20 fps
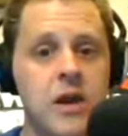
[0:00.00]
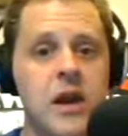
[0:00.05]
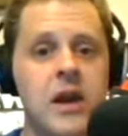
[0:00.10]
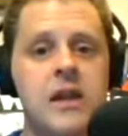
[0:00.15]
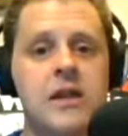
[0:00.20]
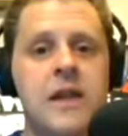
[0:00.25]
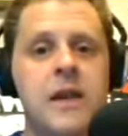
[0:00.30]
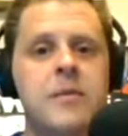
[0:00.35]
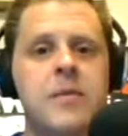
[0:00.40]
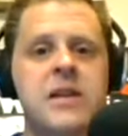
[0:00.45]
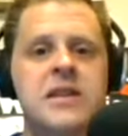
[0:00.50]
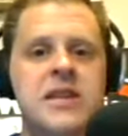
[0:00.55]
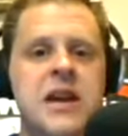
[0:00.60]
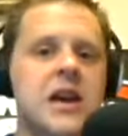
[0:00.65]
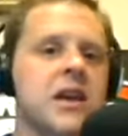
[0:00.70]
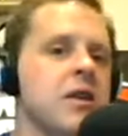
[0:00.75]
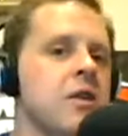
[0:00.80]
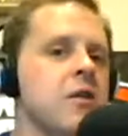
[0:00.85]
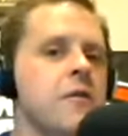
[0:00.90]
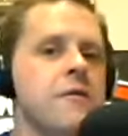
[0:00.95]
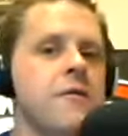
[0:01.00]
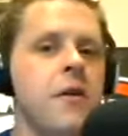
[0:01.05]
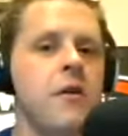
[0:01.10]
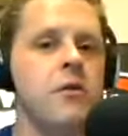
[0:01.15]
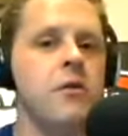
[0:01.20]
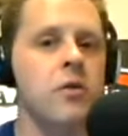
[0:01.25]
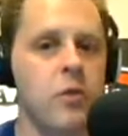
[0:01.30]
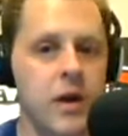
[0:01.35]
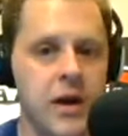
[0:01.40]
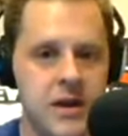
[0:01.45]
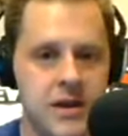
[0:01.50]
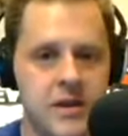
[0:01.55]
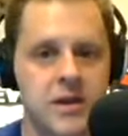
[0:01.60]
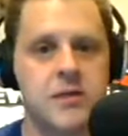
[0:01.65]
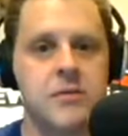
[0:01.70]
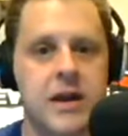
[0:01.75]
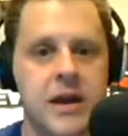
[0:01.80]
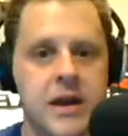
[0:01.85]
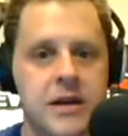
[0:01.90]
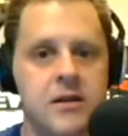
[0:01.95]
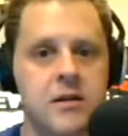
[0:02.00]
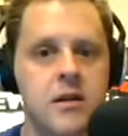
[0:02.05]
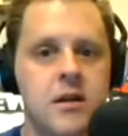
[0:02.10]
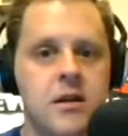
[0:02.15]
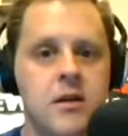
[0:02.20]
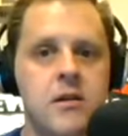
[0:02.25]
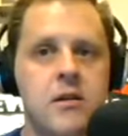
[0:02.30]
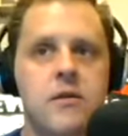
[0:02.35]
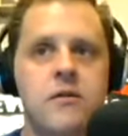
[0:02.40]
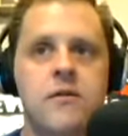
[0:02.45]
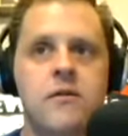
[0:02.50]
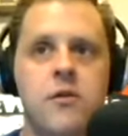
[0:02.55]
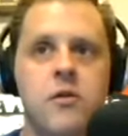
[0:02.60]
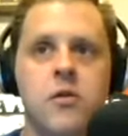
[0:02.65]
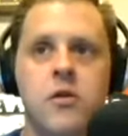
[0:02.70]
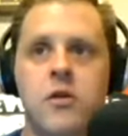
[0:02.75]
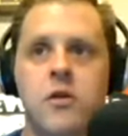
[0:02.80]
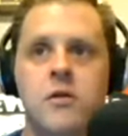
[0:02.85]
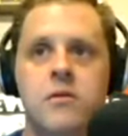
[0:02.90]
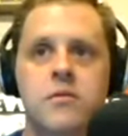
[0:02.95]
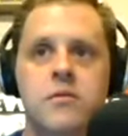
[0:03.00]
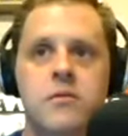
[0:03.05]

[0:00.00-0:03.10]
let me take your phone away, young man for